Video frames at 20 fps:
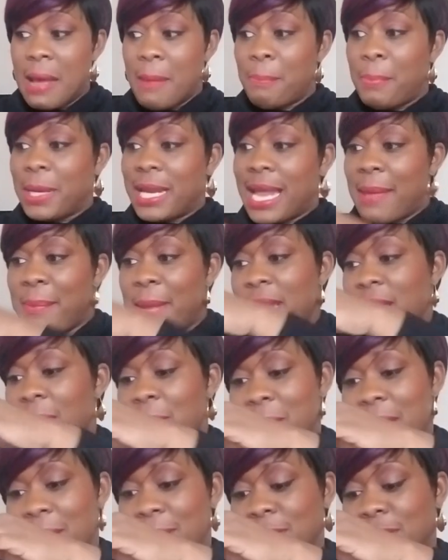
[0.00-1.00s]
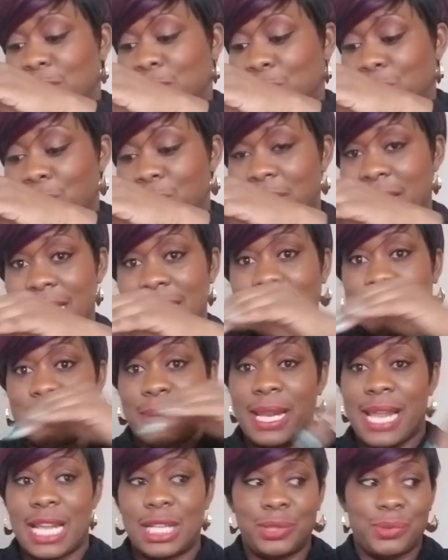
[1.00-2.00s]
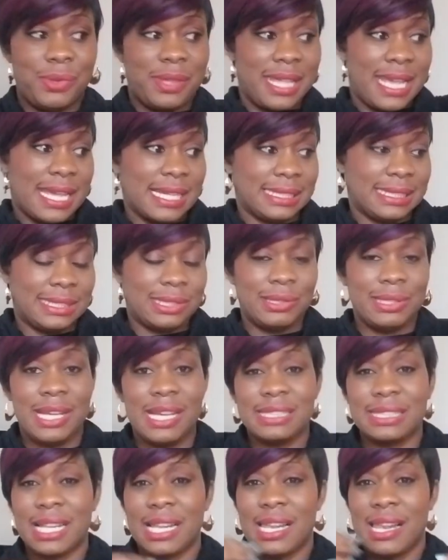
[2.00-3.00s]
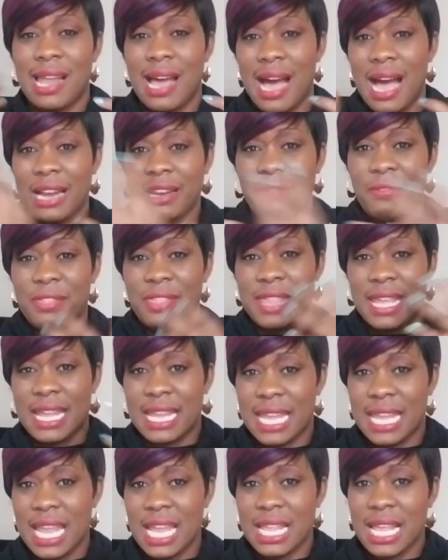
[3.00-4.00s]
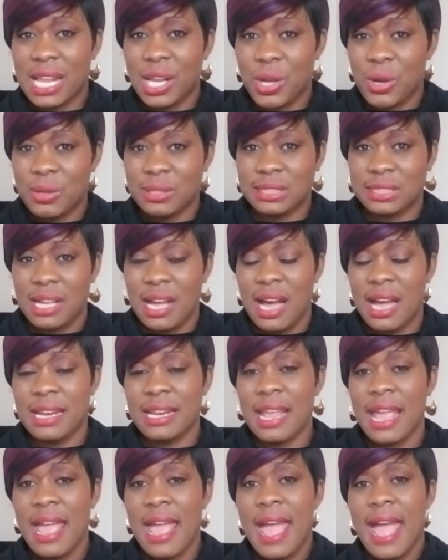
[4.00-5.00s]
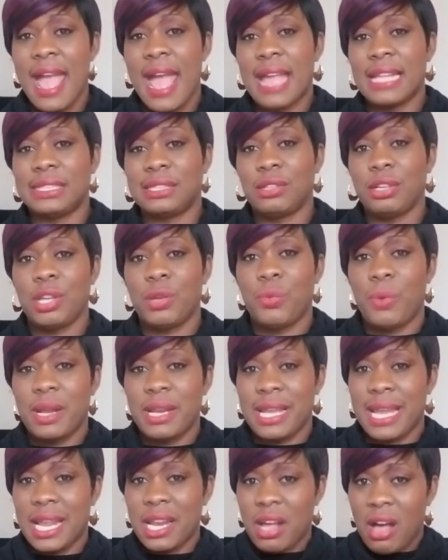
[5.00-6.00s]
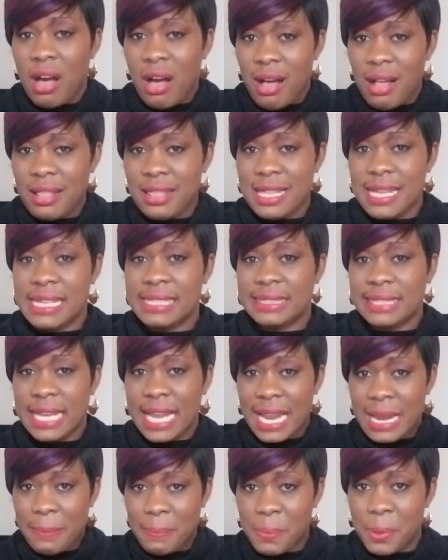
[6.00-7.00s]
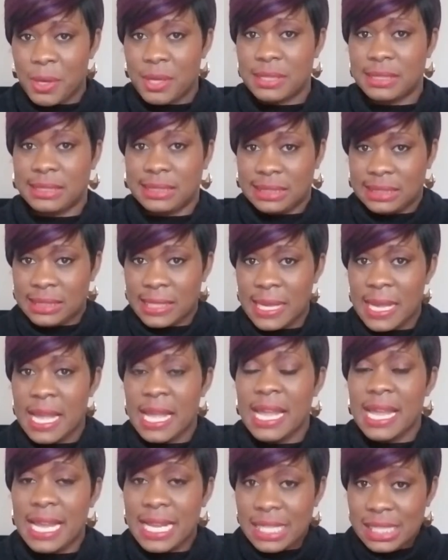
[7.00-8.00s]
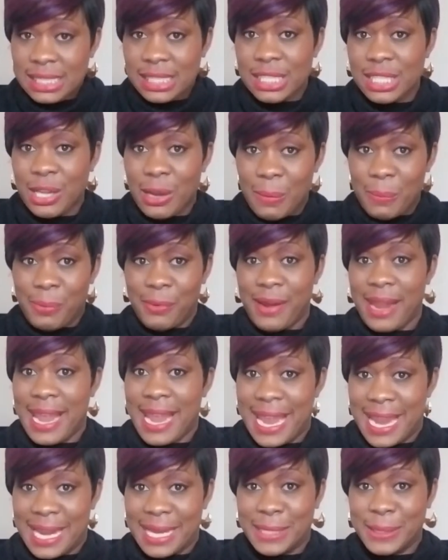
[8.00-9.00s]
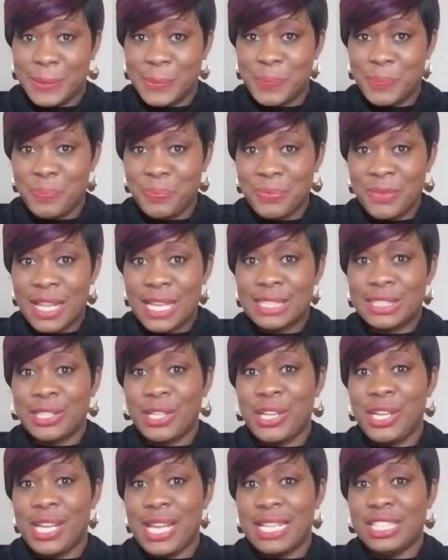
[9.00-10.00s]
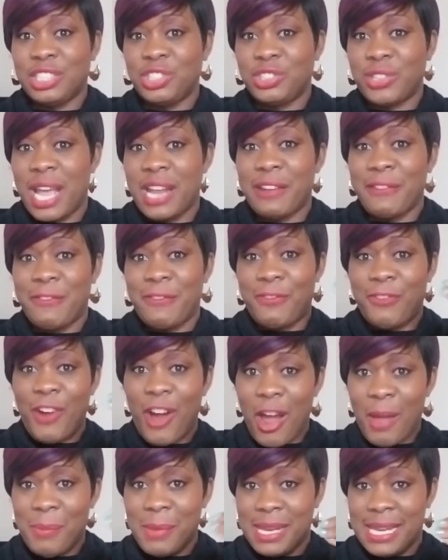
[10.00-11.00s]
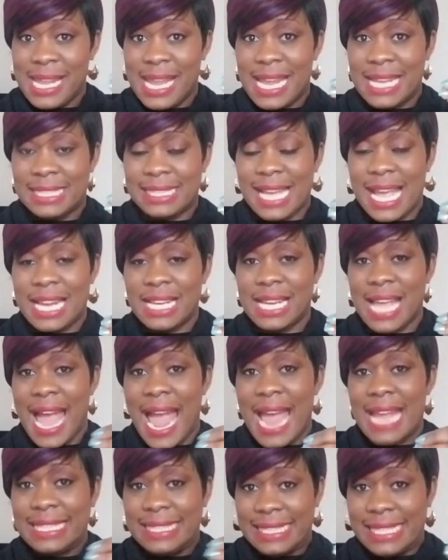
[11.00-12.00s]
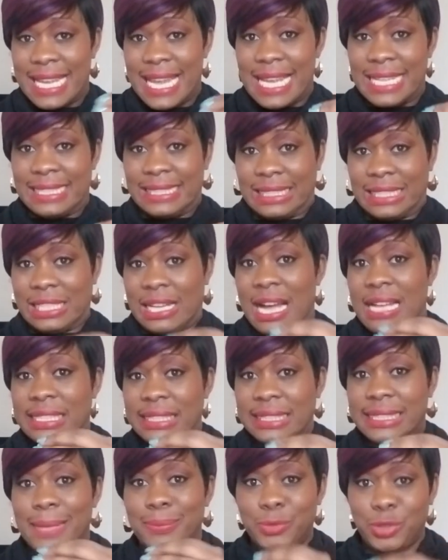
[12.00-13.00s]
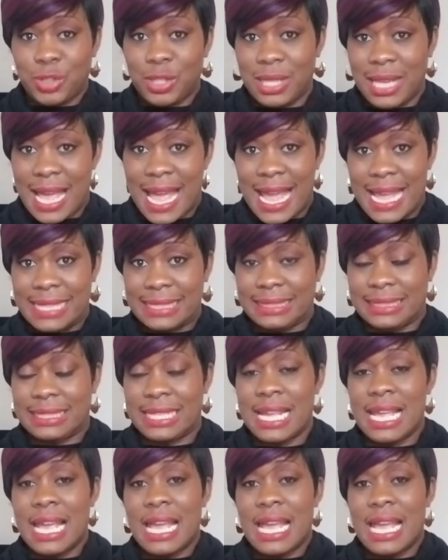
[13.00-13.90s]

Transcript: but I may not be able to do this while I do this. So there's a lot of thinking that goes on. And so you want to get all these inputs into your brain so you can try to formulate and ideate, conceptualize